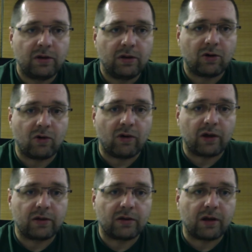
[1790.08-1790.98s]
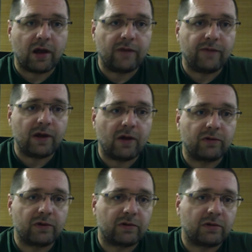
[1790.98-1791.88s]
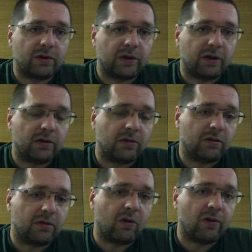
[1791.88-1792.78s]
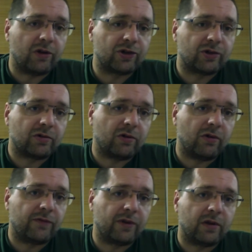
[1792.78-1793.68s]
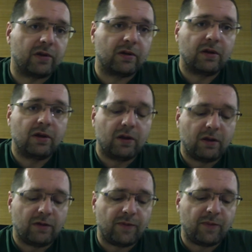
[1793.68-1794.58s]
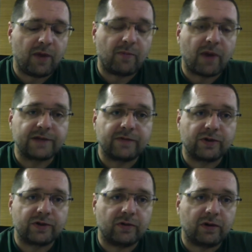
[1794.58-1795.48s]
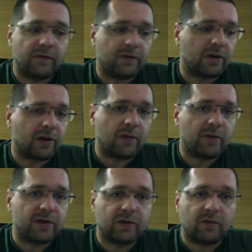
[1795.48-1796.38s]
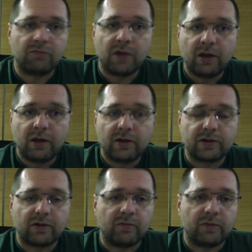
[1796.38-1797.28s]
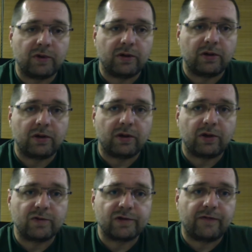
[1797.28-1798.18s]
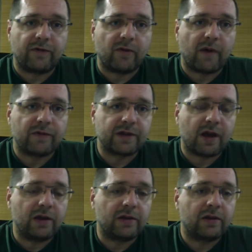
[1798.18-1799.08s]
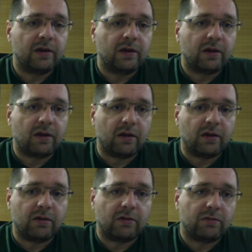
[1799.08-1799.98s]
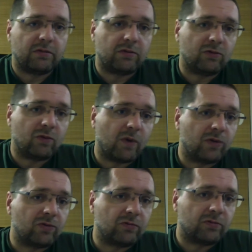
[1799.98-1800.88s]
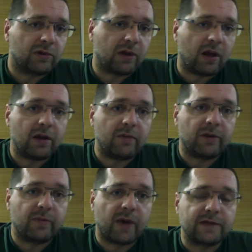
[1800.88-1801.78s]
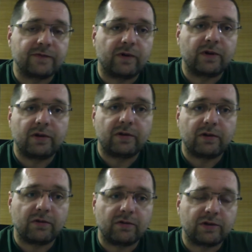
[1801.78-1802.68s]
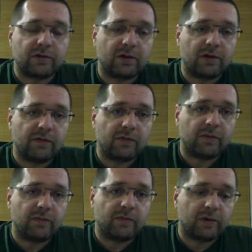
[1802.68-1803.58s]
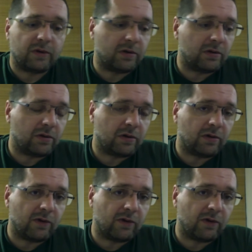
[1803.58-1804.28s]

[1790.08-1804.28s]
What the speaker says: connect client without knowledge of the VPA password. So even it can be some some user from outside, you don't want to tell him the password, so you will